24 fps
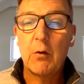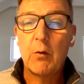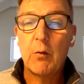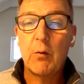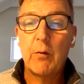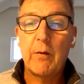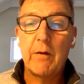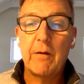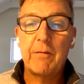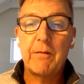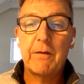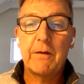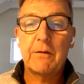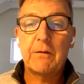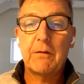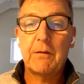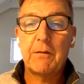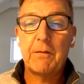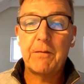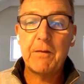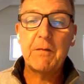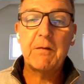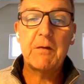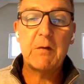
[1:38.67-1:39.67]
Or if it's
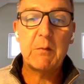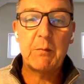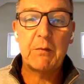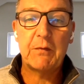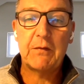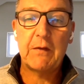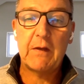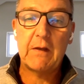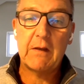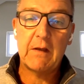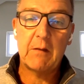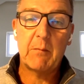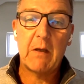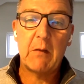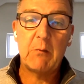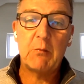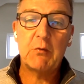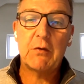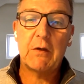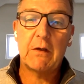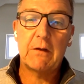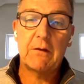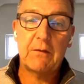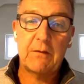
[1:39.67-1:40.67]
fifty percent, then maybe you
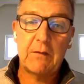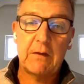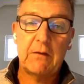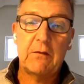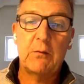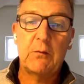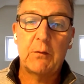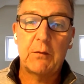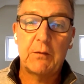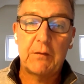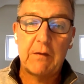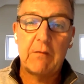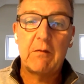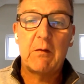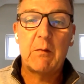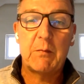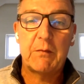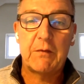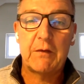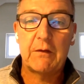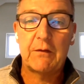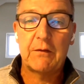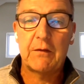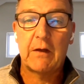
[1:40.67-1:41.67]
should have sixty or seventy
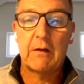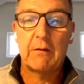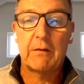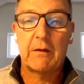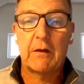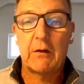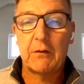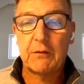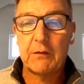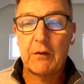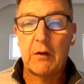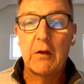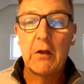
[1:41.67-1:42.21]
percent South Africa now.